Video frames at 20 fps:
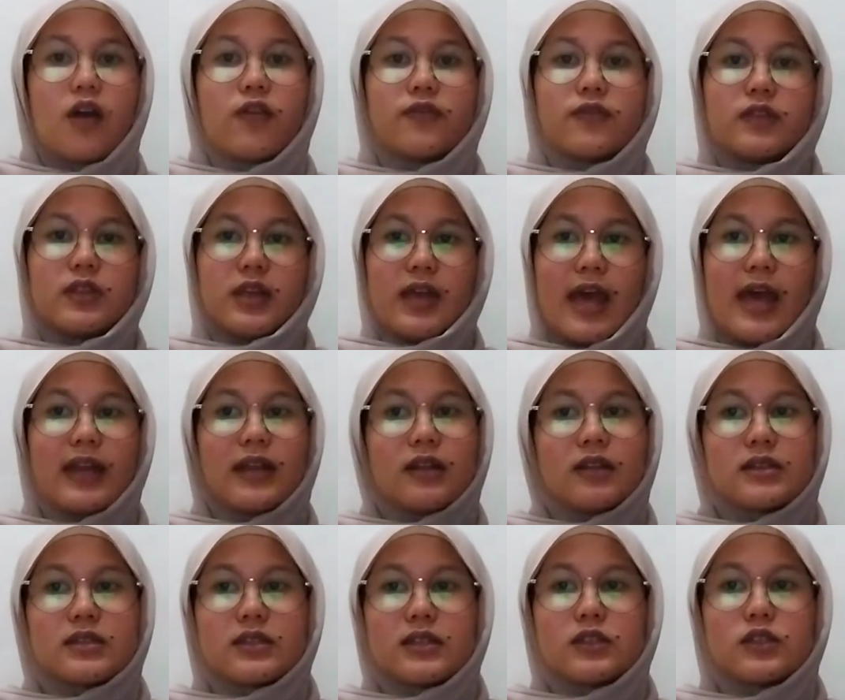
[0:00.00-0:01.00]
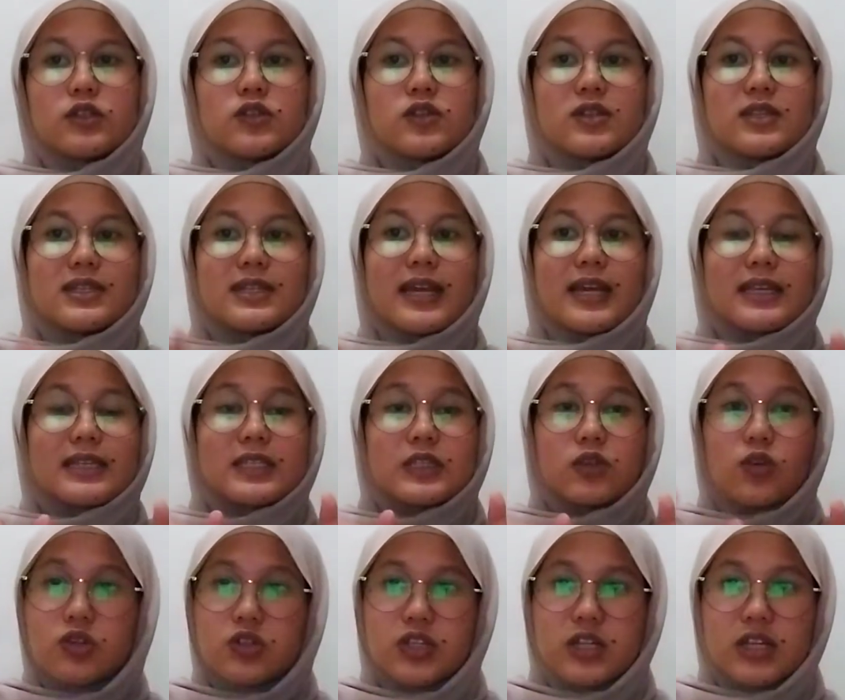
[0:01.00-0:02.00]
of the analysis to detect
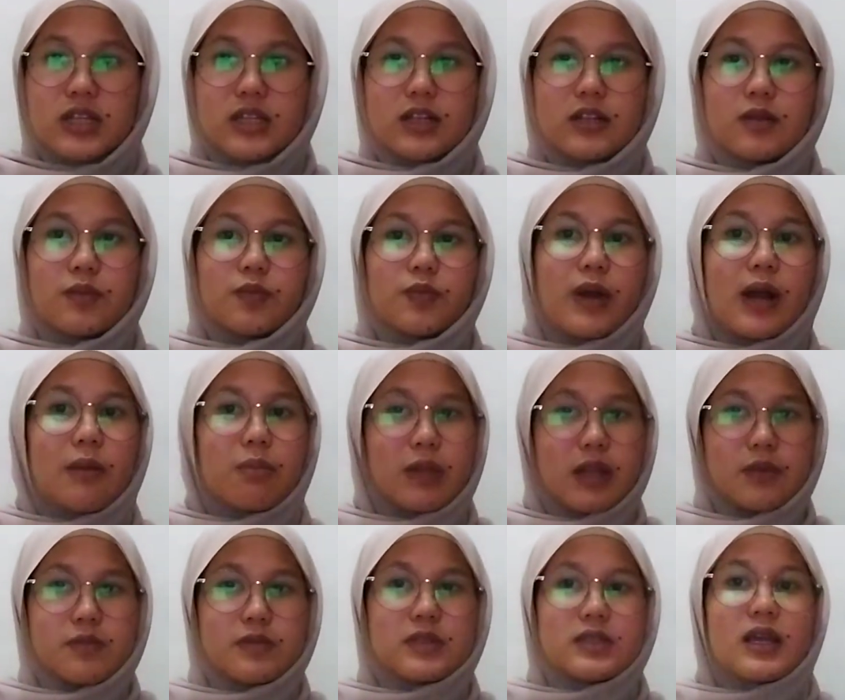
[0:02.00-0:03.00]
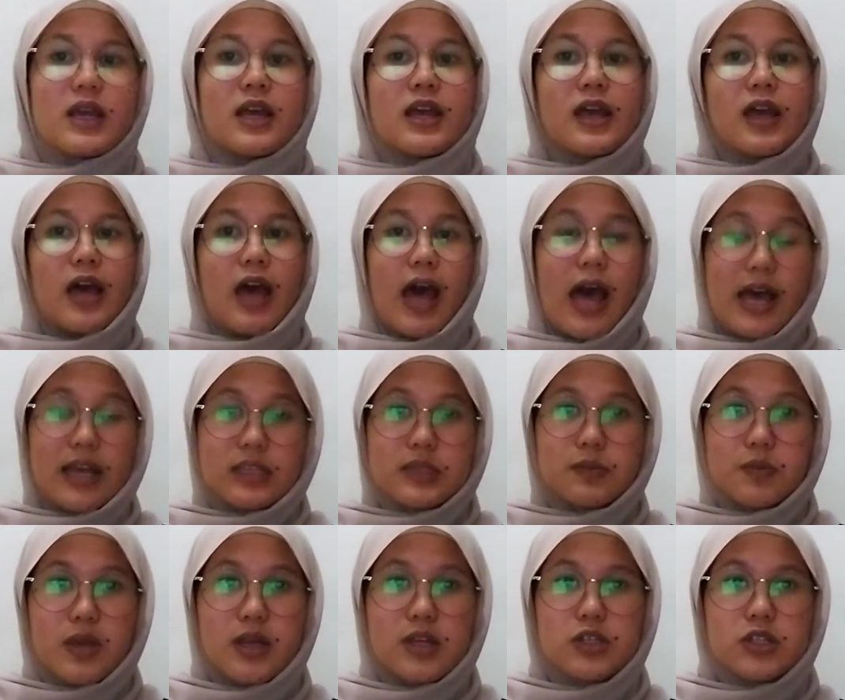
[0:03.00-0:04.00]
societal problems,
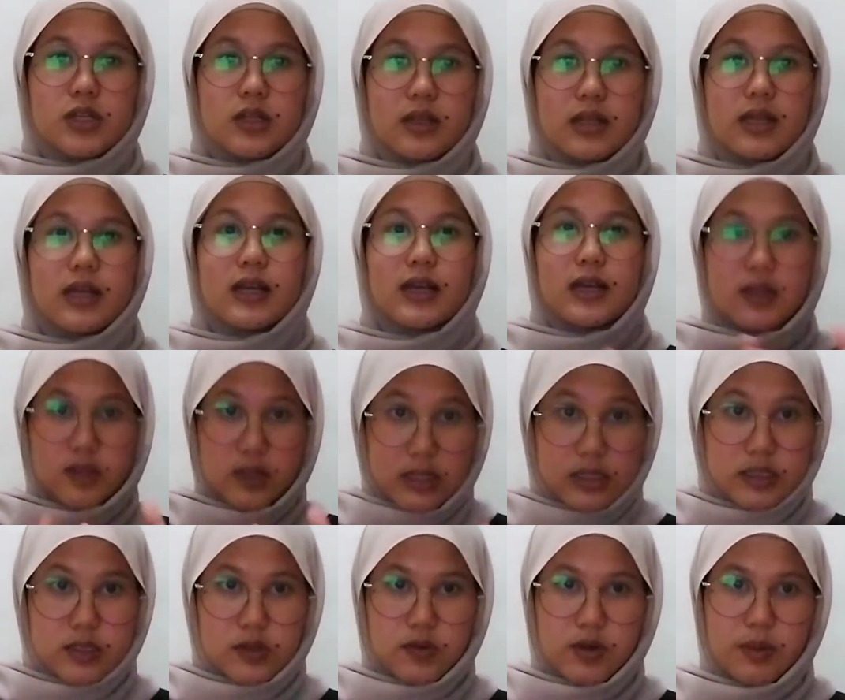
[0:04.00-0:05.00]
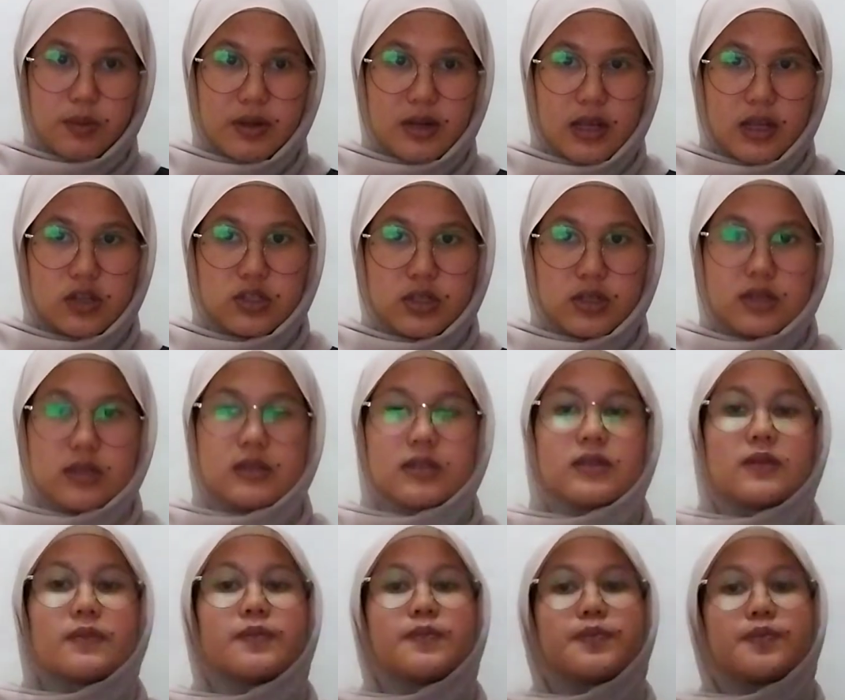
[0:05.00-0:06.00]
especially
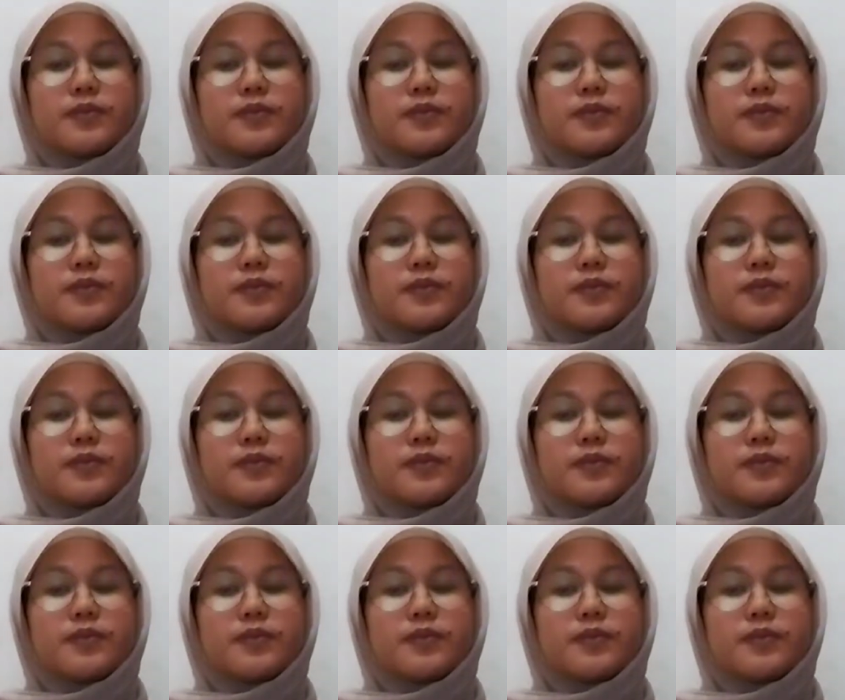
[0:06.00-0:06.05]
discriminations.